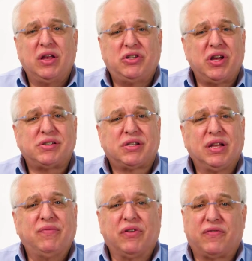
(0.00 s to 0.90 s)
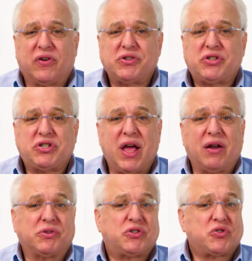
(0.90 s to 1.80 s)
just leave the first
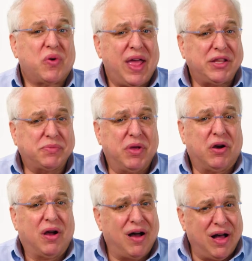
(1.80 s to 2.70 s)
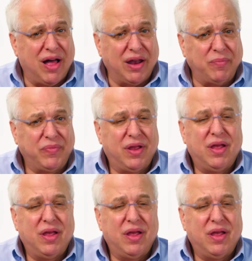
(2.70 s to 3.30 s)
channel's transmitter on